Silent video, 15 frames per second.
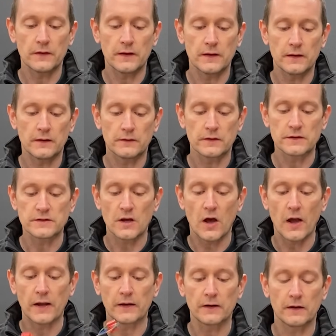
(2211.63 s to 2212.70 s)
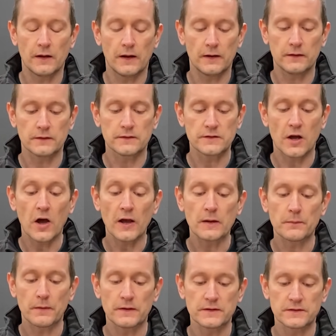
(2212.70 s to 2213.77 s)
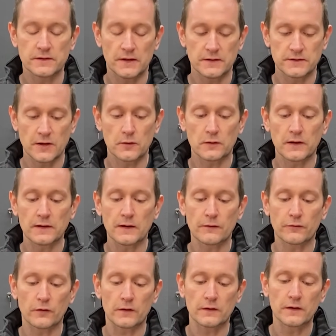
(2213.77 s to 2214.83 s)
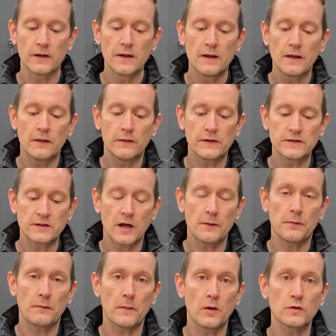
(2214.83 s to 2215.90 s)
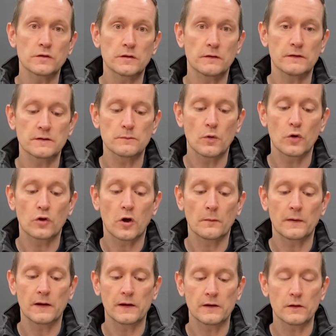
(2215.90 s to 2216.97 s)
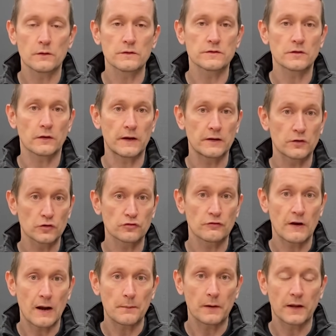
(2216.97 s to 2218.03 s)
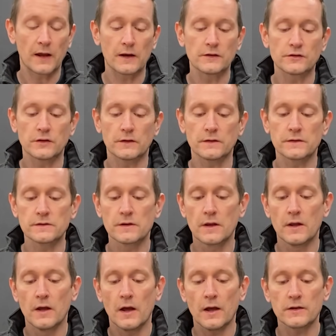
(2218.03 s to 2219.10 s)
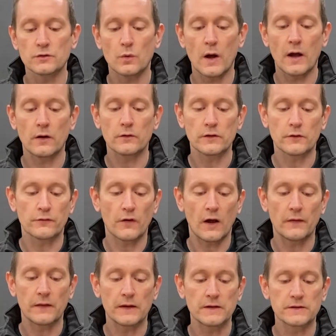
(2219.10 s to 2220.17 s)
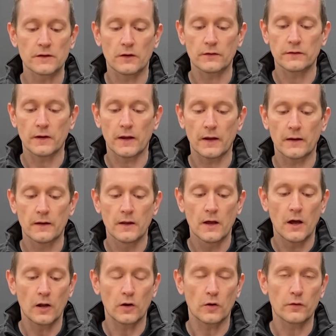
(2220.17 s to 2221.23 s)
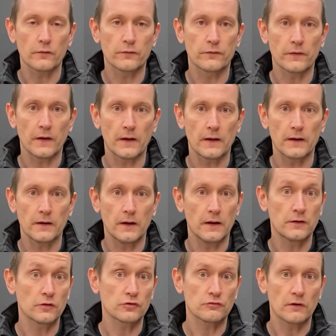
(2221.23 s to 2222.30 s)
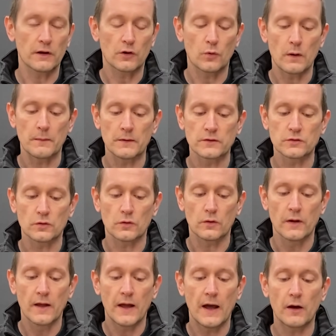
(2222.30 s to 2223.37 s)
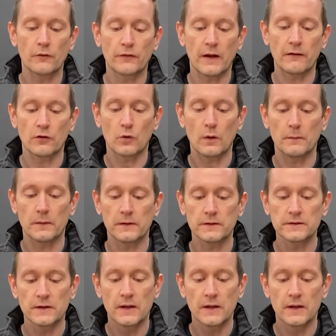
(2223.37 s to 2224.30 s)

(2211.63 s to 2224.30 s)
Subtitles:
the design and type is totally different. This type of motor is more commonly used on industrial applications as well. You find these on a lot of industrial equipment or healthcare equipment.